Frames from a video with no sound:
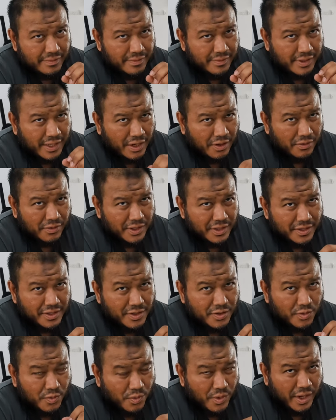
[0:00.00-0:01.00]
now this
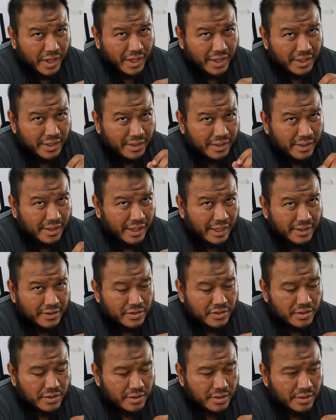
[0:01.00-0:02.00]
is where it
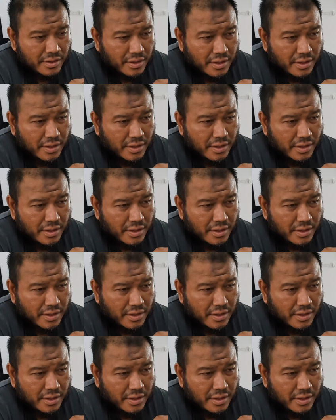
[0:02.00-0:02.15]
gets